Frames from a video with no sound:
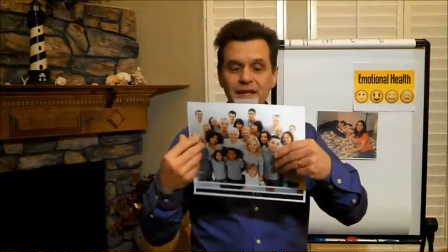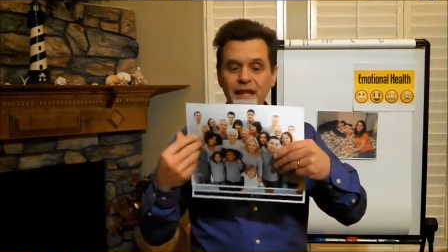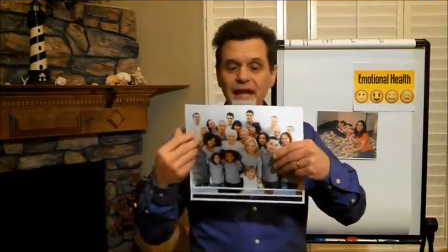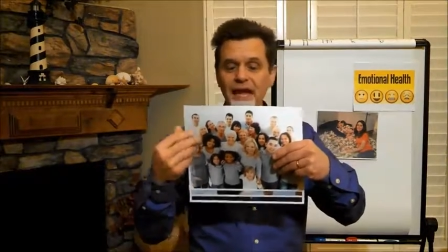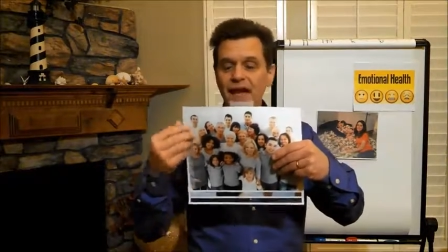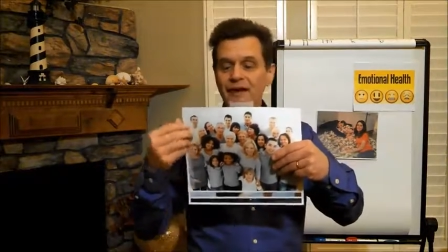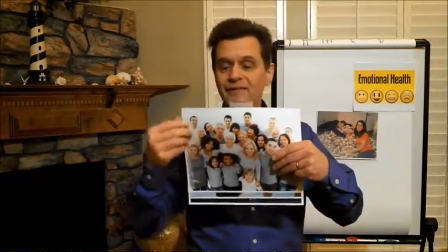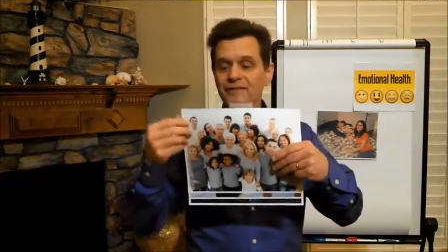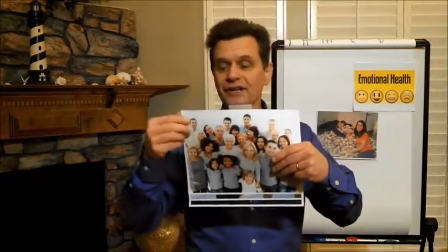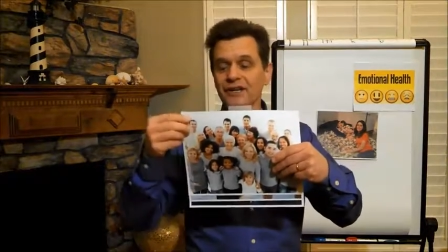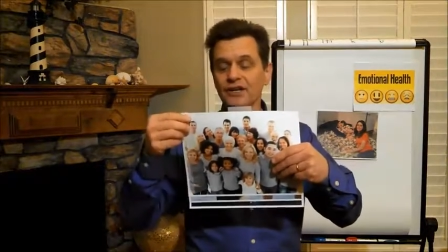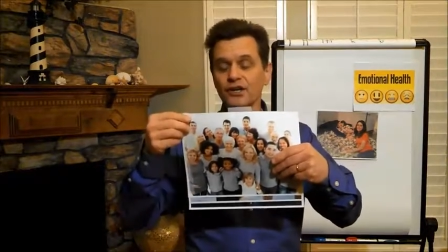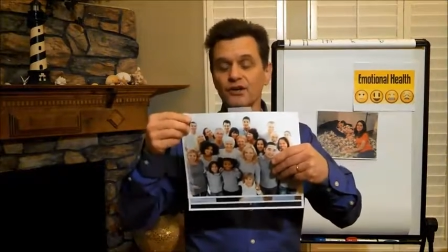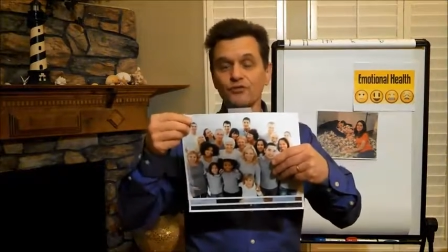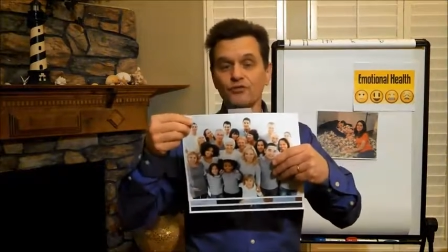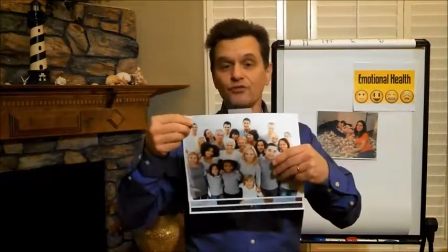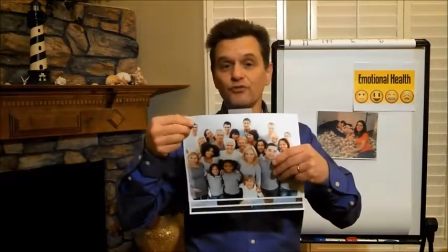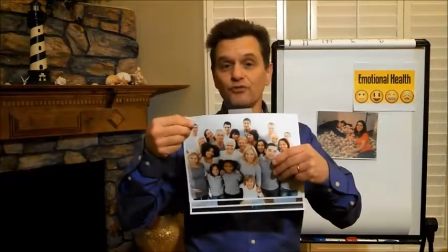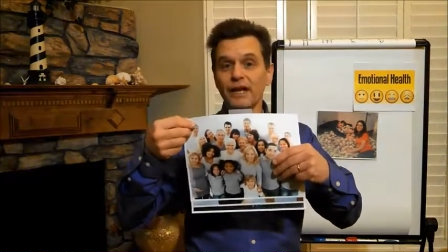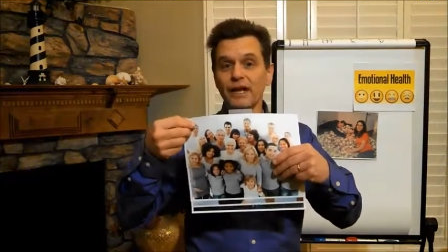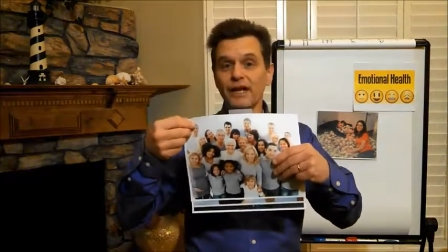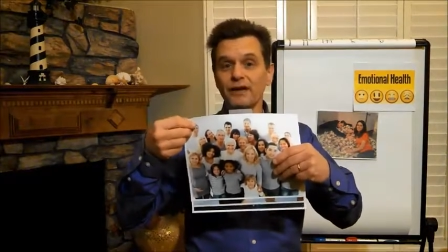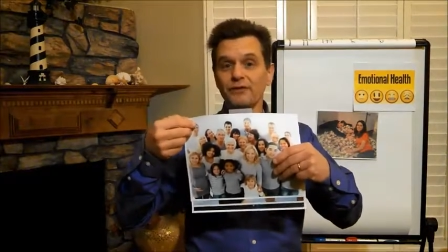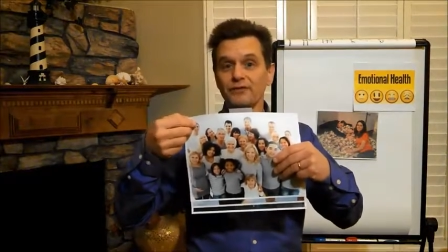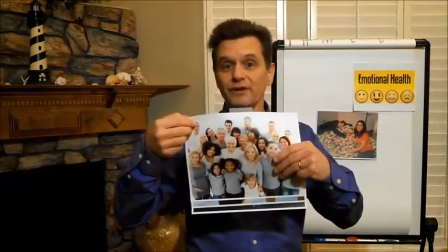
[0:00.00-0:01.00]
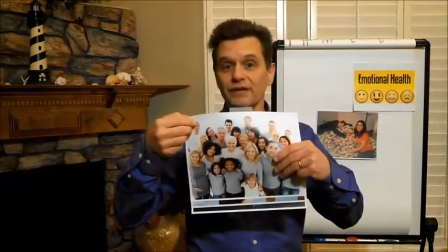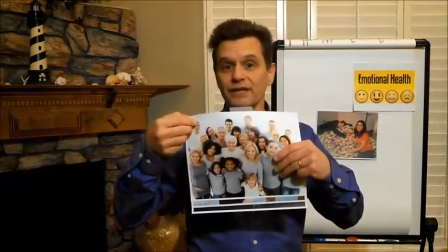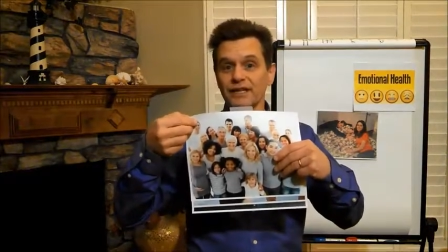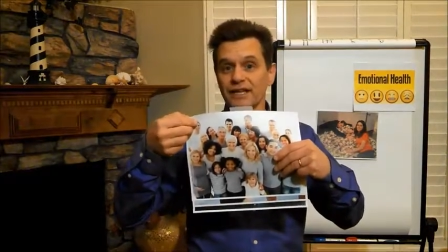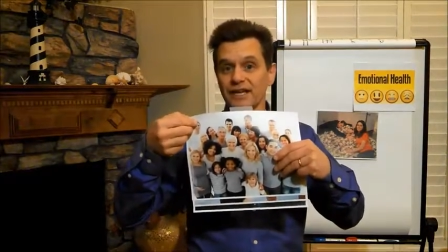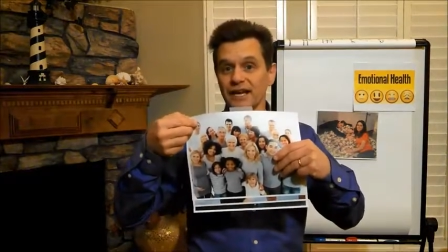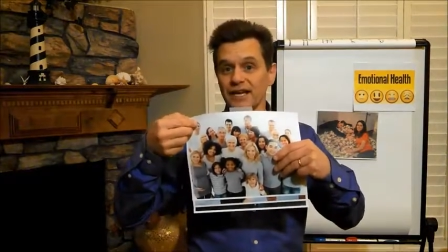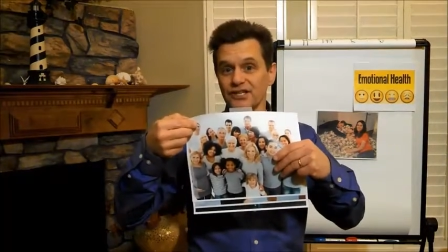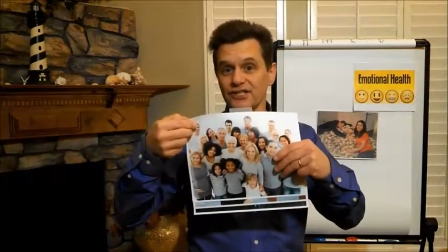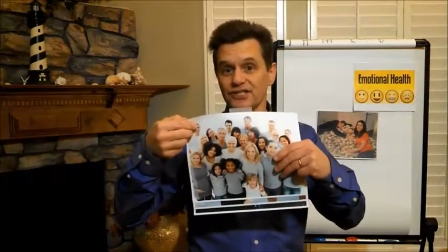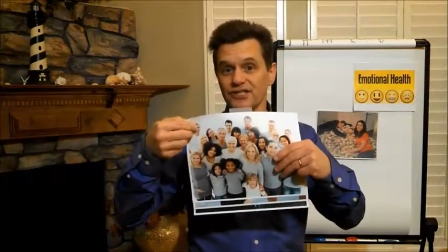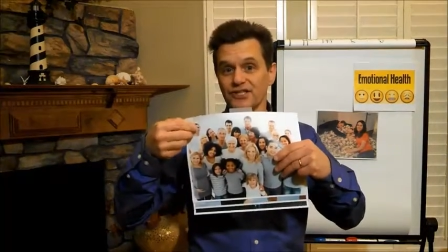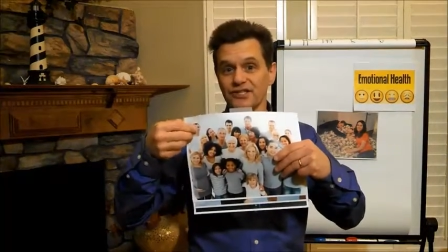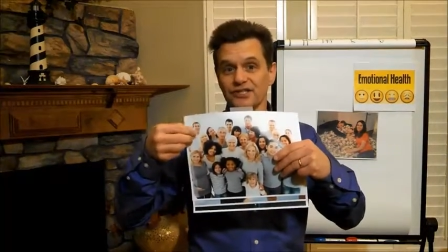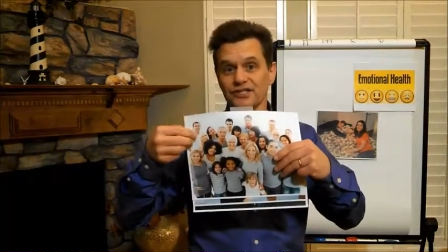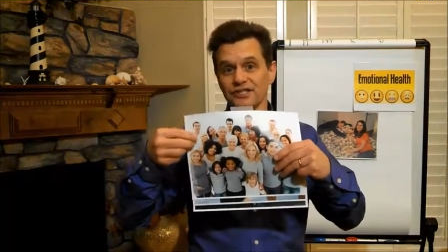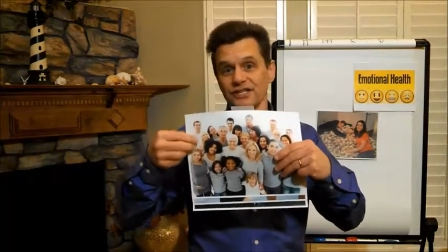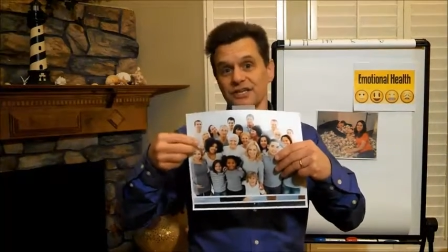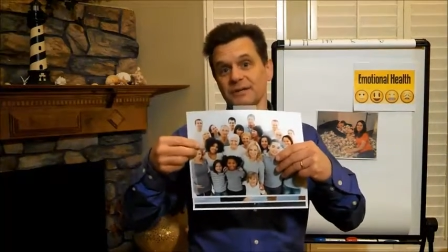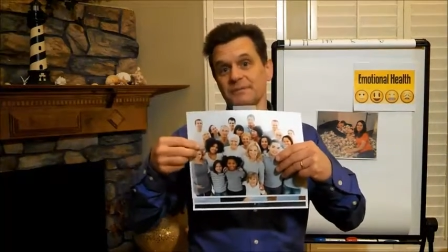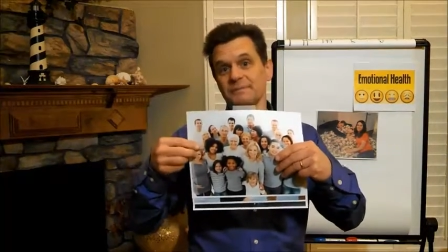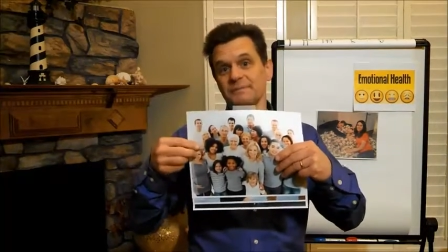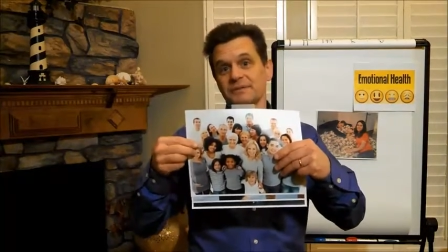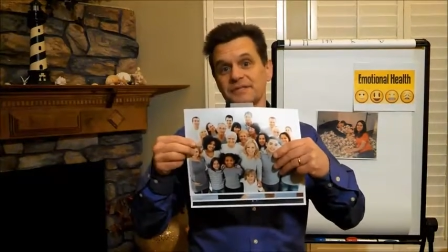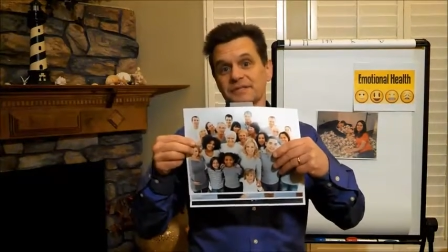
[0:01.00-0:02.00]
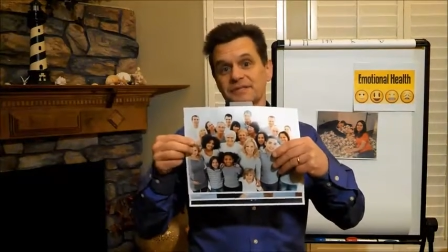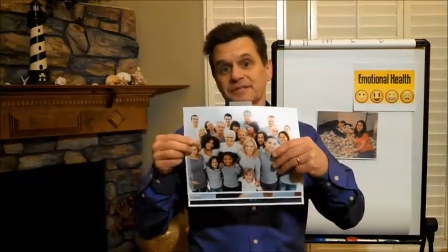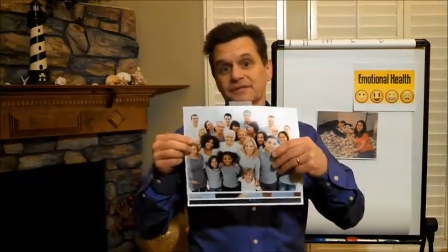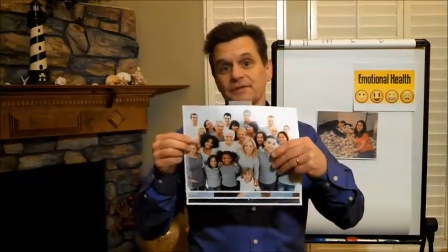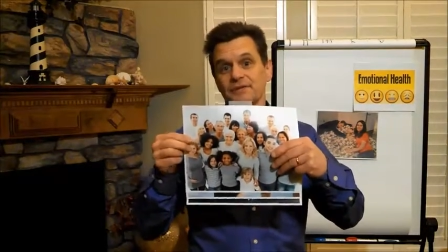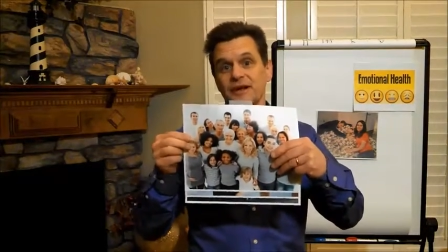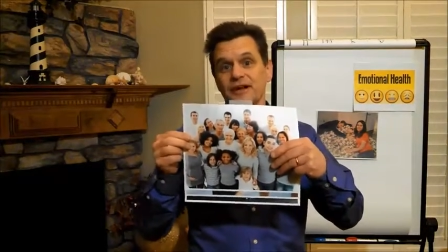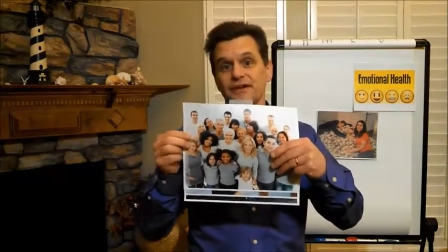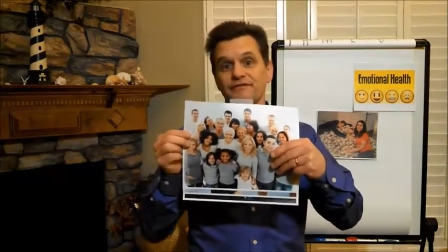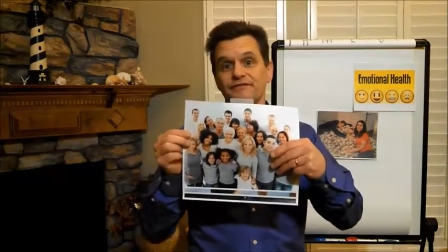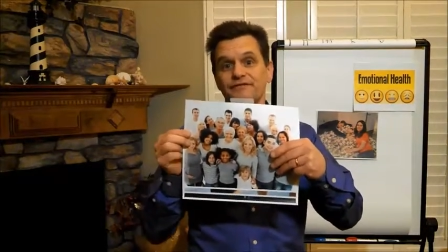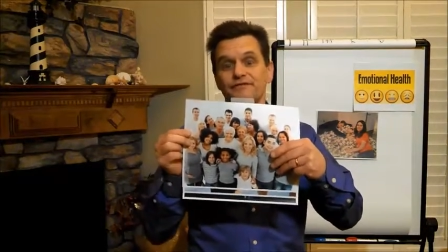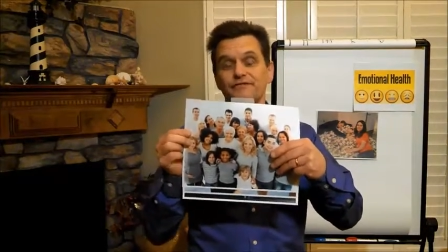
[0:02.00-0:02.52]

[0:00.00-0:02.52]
having great relationships, great